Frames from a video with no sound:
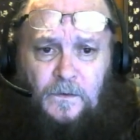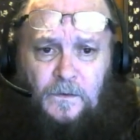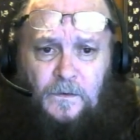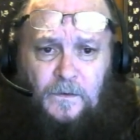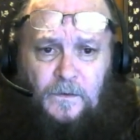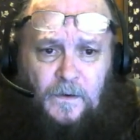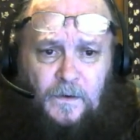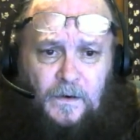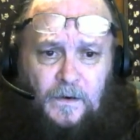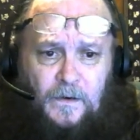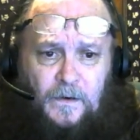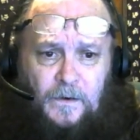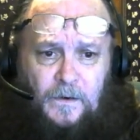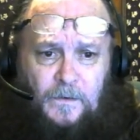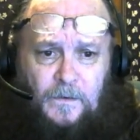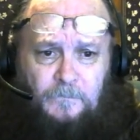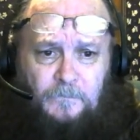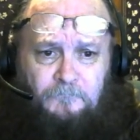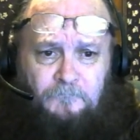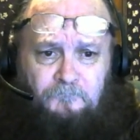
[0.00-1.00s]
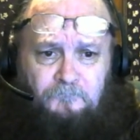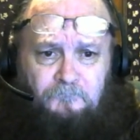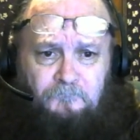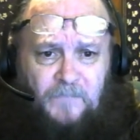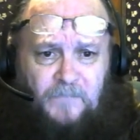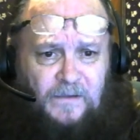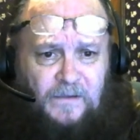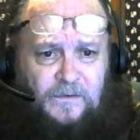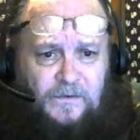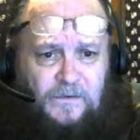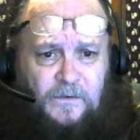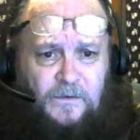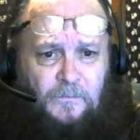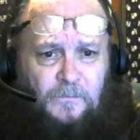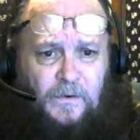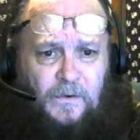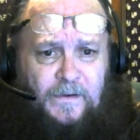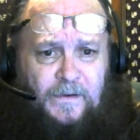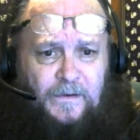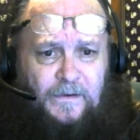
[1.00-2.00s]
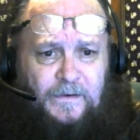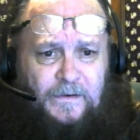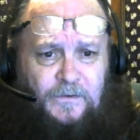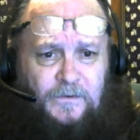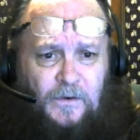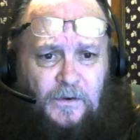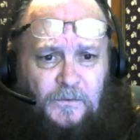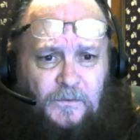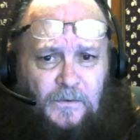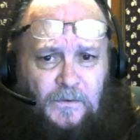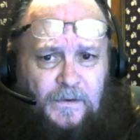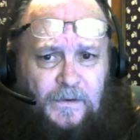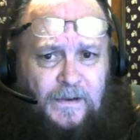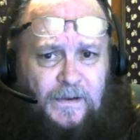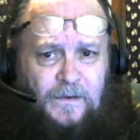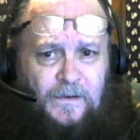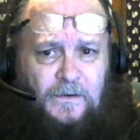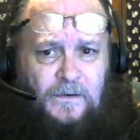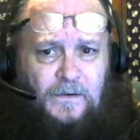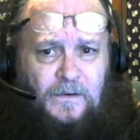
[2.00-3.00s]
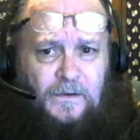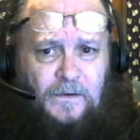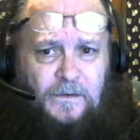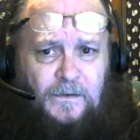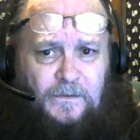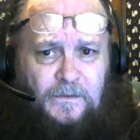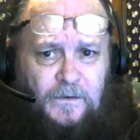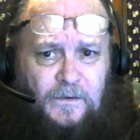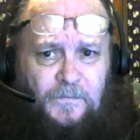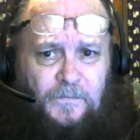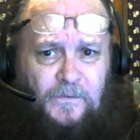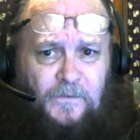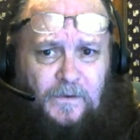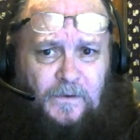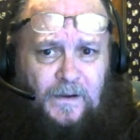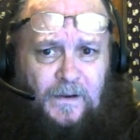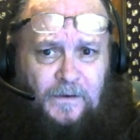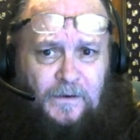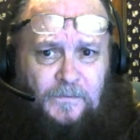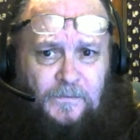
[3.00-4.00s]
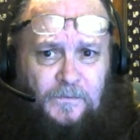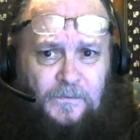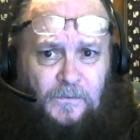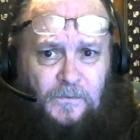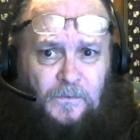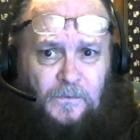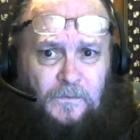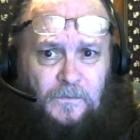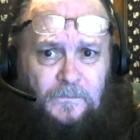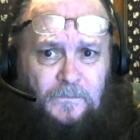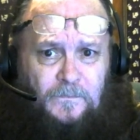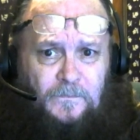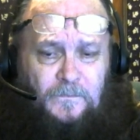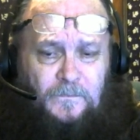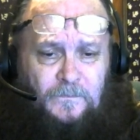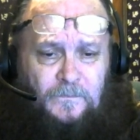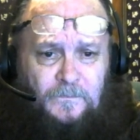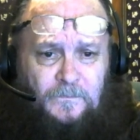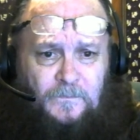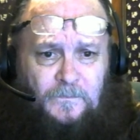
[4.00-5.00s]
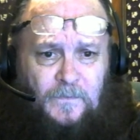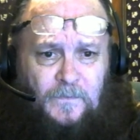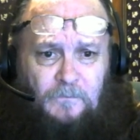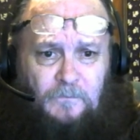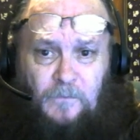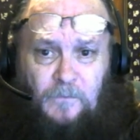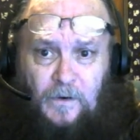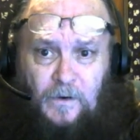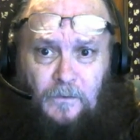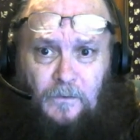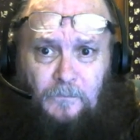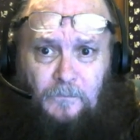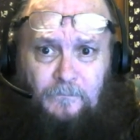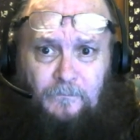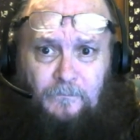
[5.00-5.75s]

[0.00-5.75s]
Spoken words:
that's a completely, totally different astral realm.